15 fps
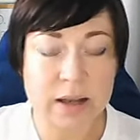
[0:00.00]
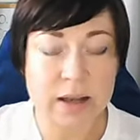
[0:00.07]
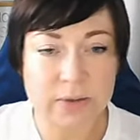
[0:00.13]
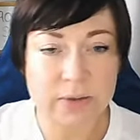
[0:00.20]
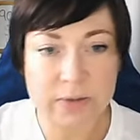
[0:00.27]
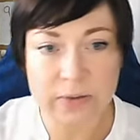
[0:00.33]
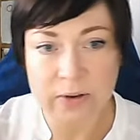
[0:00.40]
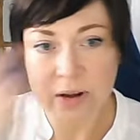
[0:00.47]

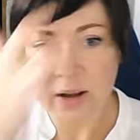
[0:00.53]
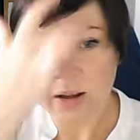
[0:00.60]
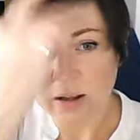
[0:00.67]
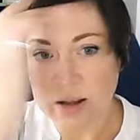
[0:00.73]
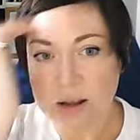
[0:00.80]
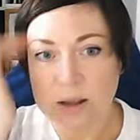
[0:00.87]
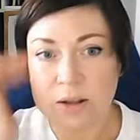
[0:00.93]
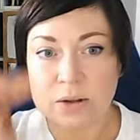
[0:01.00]
If
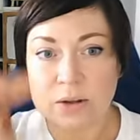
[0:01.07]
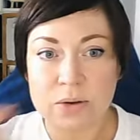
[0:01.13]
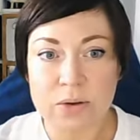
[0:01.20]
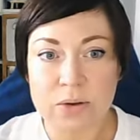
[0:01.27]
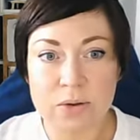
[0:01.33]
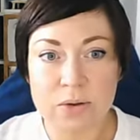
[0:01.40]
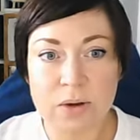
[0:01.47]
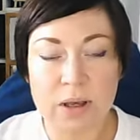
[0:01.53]

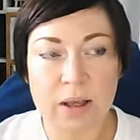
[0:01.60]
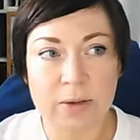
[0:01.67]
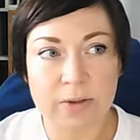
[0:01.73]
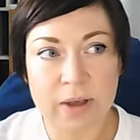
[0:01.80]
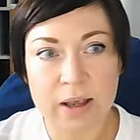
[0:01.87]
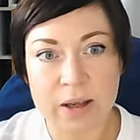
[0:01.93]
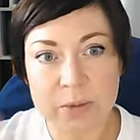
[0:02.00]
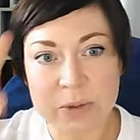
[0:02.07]
you have
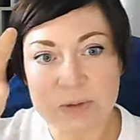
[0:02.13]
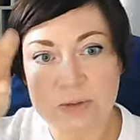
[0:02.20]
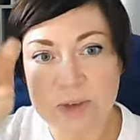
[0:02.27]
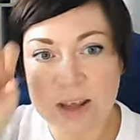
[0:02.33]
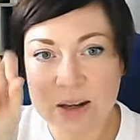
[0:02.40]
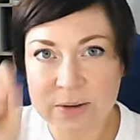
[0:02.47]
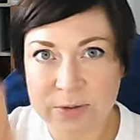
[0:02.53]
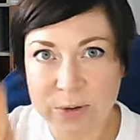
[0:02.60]
hit a wee
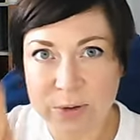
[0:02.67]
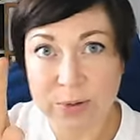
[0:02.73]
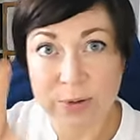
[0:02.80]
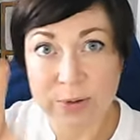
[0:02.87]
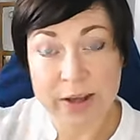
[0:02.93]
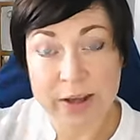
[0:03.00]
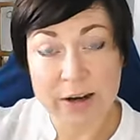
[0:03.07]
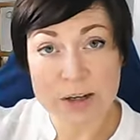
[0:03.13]
vein of gold
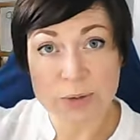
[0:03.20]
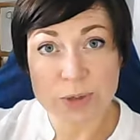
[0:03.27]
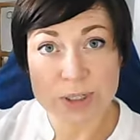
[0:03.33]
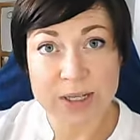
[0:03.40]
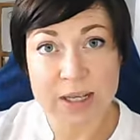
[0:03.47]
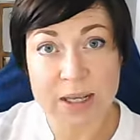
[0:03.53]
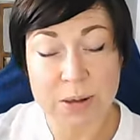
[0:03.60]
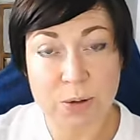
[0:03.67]
there and you want to
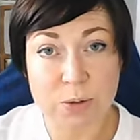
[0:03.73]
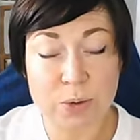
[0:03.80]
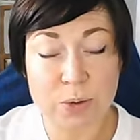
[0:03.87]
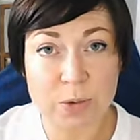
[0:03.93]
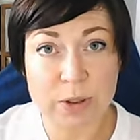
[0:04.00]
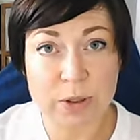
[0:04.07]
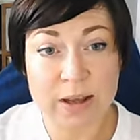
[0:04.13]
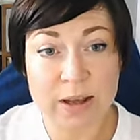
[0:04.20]
keep going
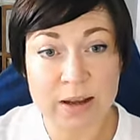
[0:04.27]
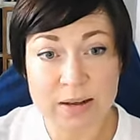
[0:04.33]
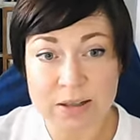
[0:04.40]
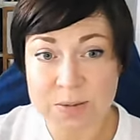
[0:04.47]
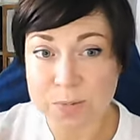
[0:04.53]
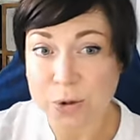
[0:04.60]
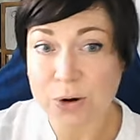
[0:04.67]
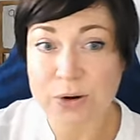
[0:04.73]
with that,
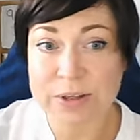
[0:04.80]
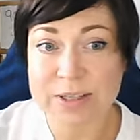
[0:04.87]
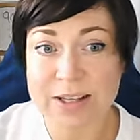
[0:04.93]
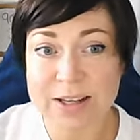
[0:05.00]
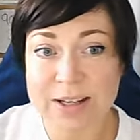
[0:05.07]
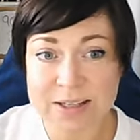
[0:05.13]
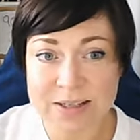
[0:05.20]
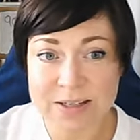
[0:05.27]
just pause
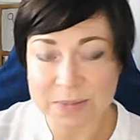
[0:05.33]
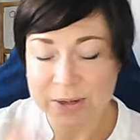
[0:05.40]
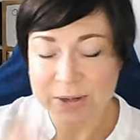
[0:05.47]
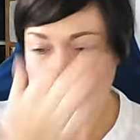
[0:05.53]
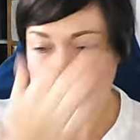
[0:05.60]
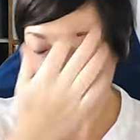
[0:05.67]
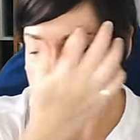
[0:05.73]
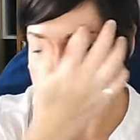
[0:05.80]
this by
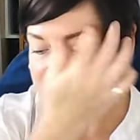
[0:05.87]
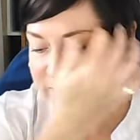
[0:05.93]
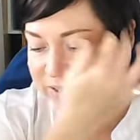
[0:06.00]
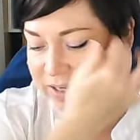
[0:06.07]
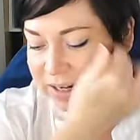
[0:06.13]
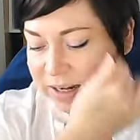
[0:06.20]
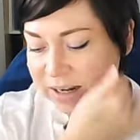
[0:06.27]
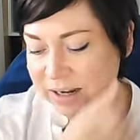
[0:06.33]
all means.
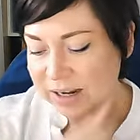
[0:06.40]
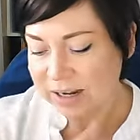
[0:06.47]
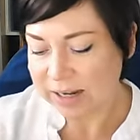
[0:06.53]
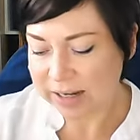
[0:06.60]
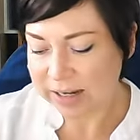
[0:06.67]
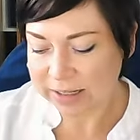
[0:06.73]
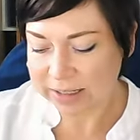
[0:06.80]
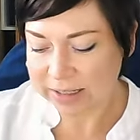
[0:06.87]

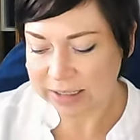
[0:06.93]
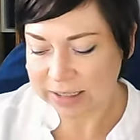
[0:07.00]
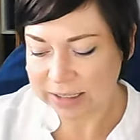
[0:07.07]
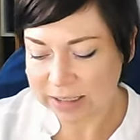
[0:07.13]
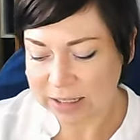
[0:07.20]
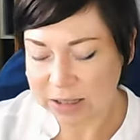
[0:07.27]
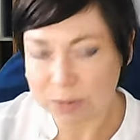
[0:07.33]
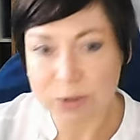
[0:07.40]

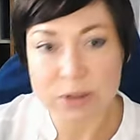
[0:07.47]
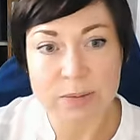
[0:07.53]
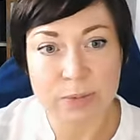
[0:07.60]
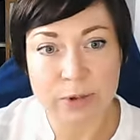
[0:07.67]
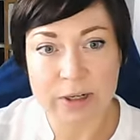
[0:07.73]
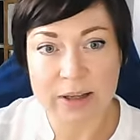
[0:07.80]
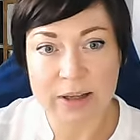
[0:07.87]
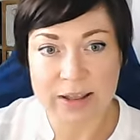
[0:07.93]
The most
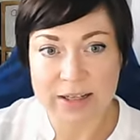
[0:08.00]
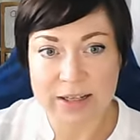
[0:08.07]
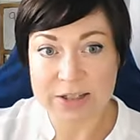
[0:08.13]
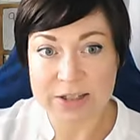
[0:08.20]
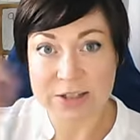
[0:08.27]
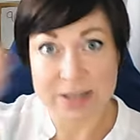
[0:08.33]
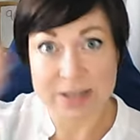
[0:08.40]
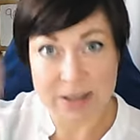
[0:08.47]
important thing is
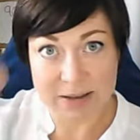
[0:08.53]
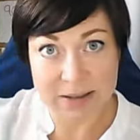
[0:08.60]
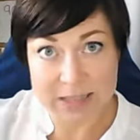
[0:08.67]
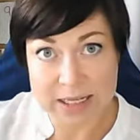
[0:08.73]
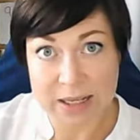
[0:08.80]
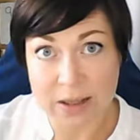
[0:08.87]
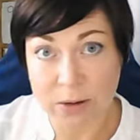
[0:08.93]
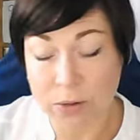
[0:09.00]
just to
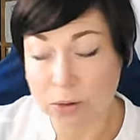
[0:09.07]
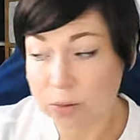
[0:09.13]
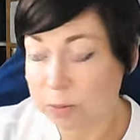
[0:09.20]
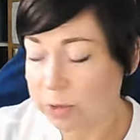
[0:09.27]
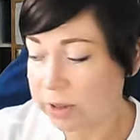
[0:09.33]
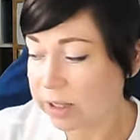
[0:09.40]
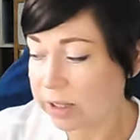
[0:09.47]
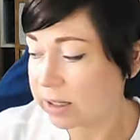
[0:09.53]
keep going
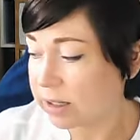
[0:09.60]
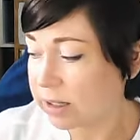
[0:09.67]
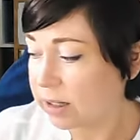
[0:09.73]
with that.